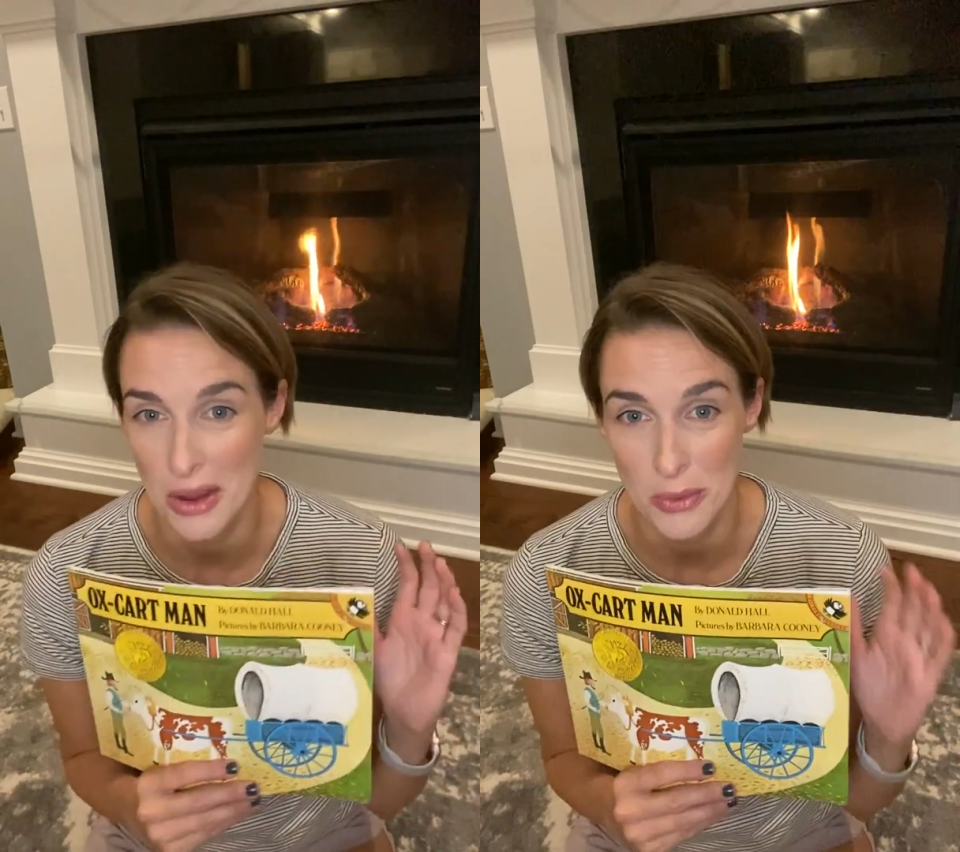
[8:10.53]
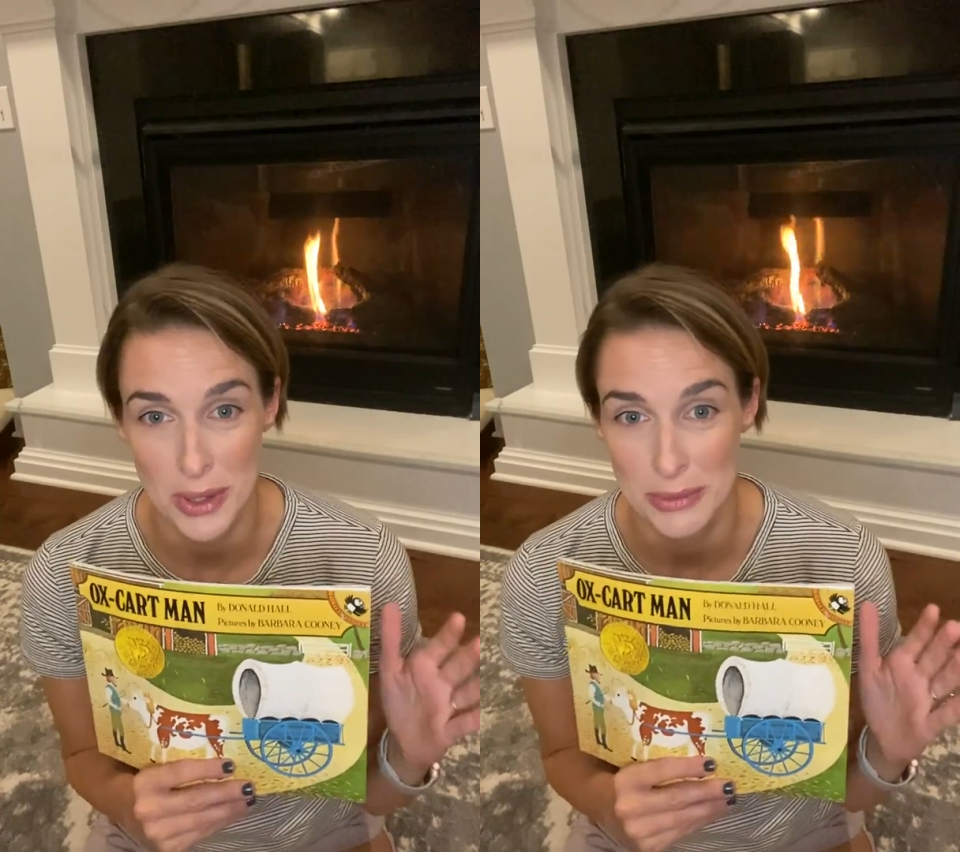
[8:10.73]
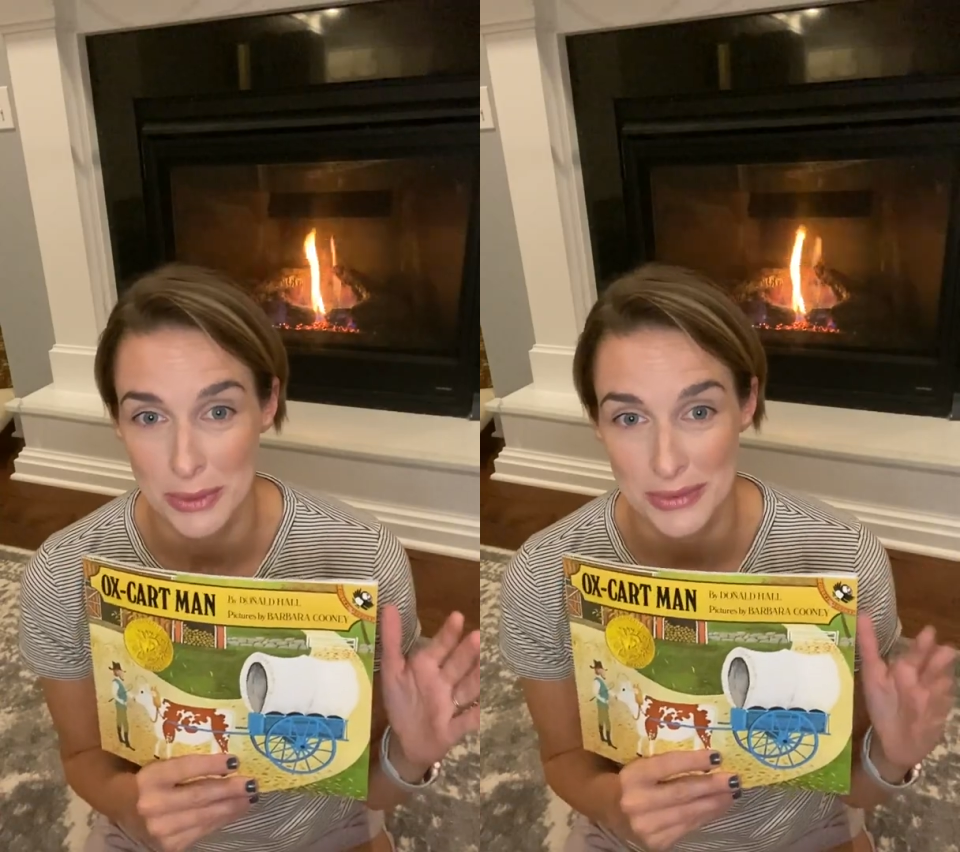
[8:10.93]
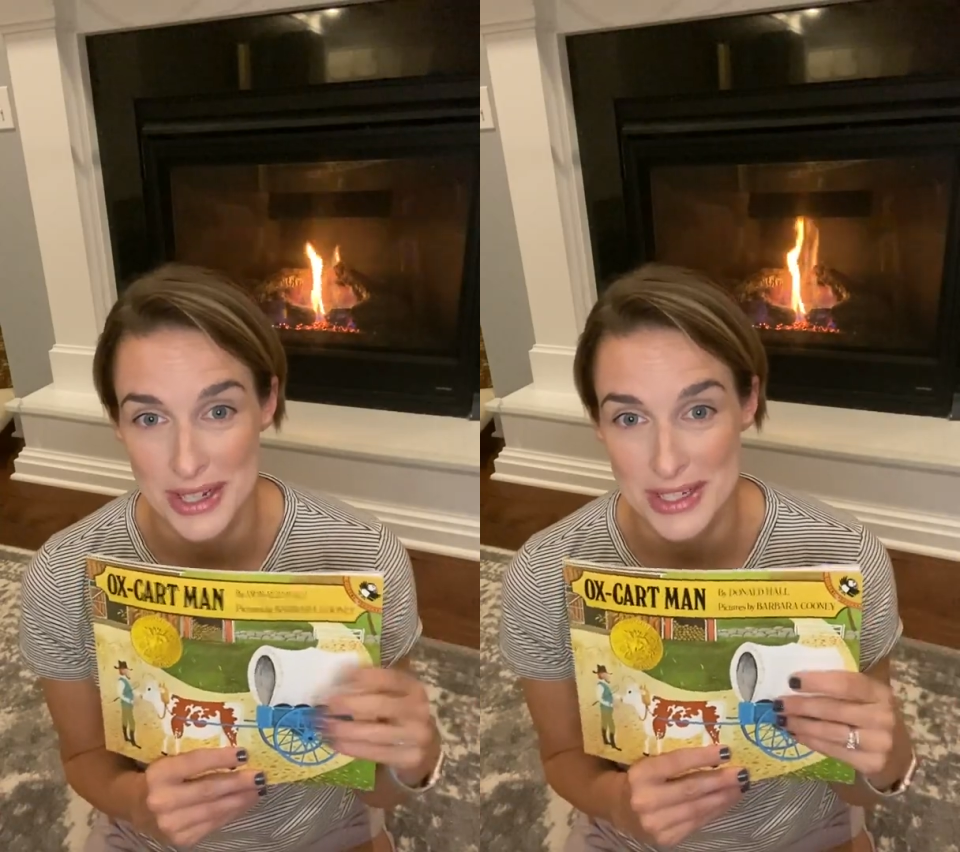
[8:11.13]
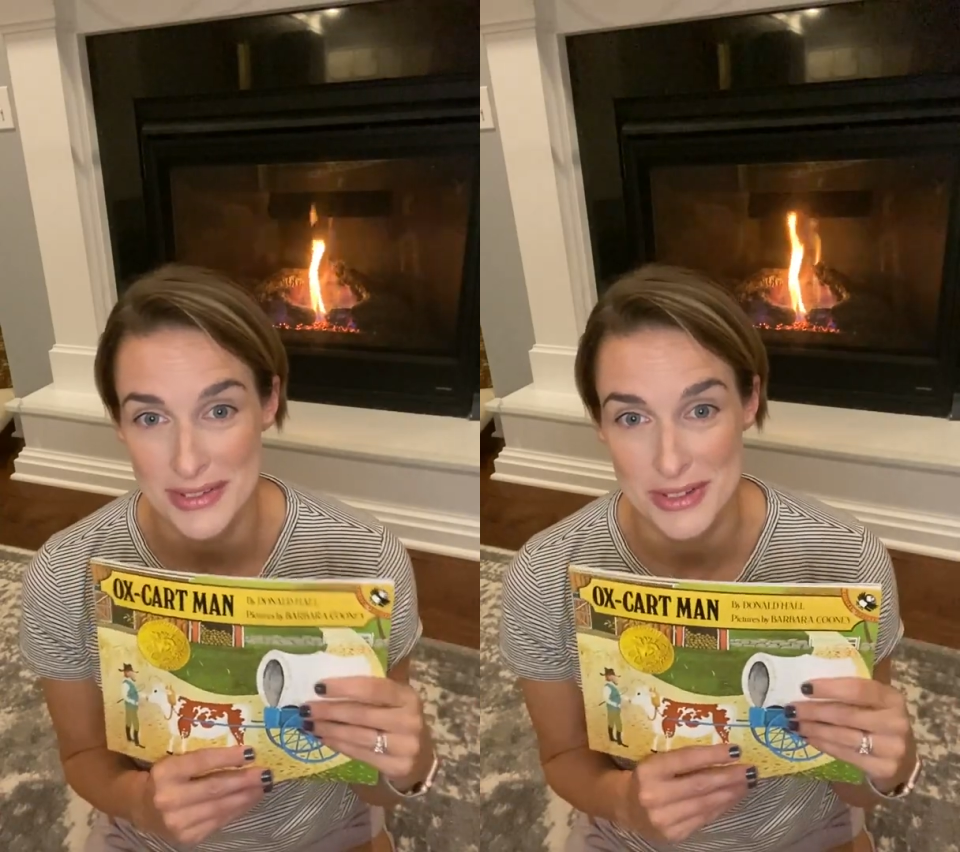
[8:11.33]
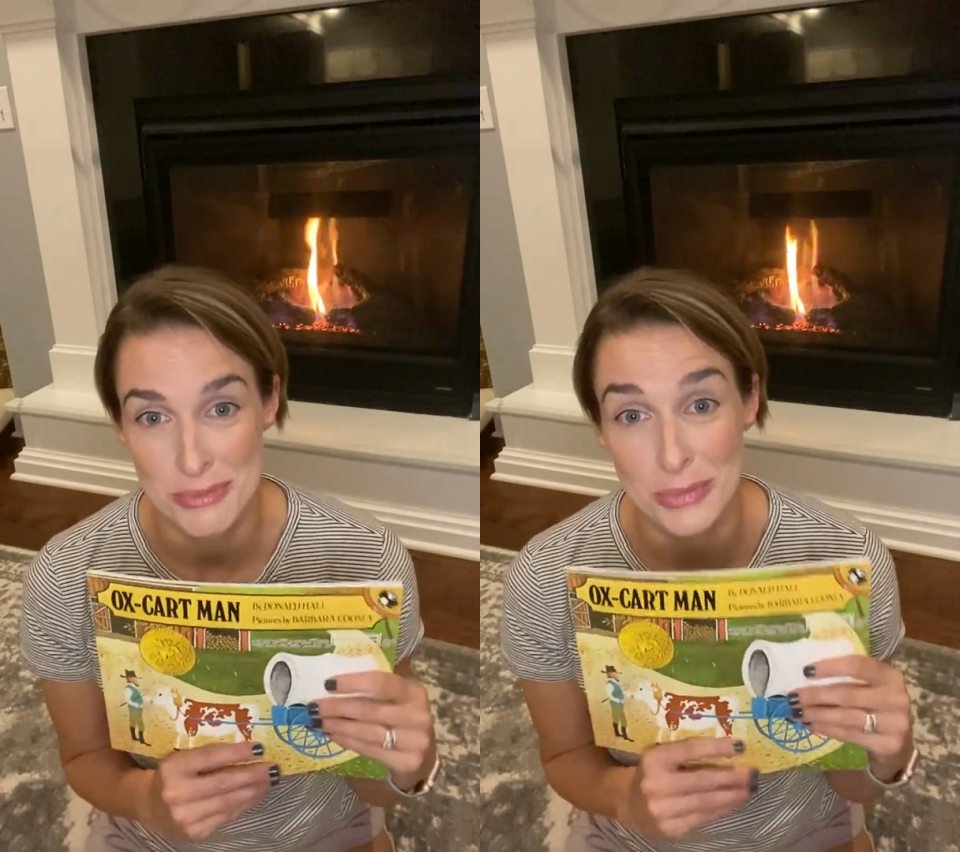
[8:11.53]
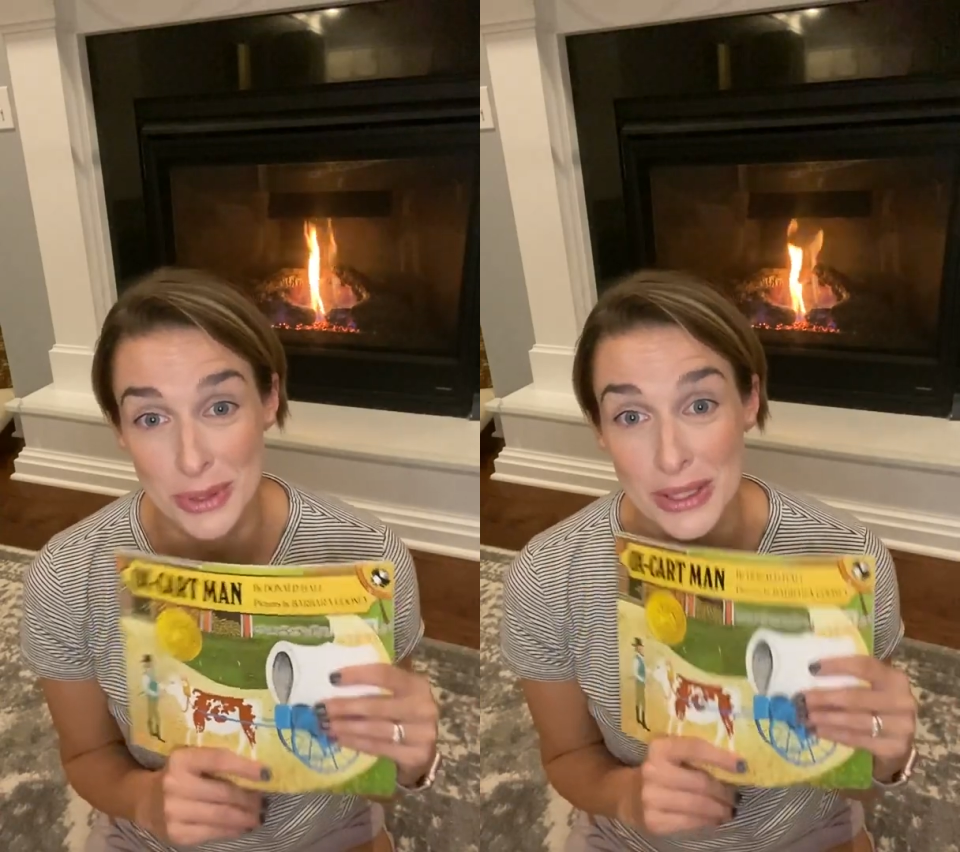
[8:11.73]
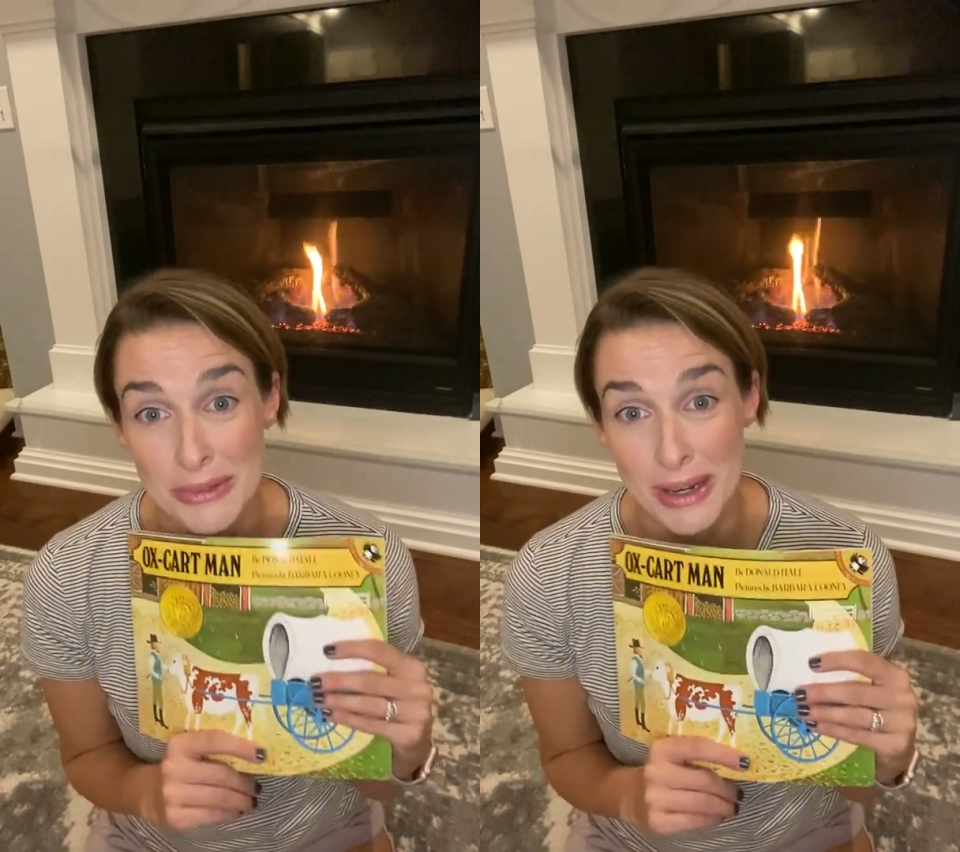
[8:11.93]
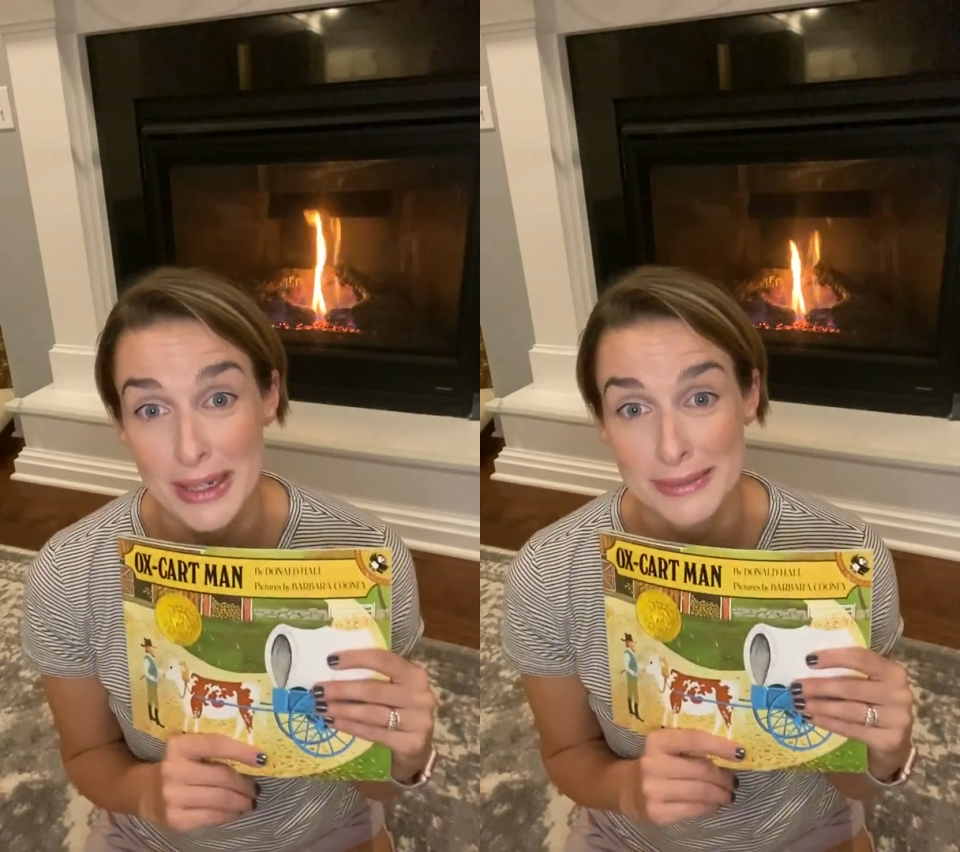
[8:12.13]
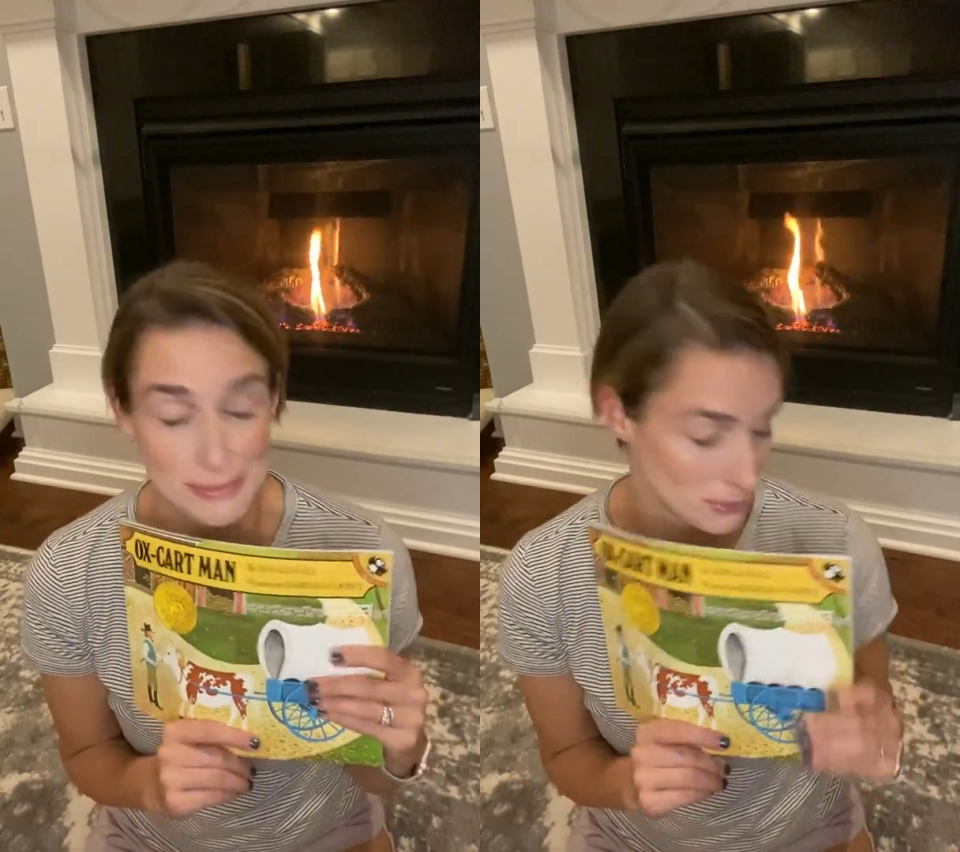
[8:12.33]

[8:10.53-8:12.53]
quite a Rolodex of some really great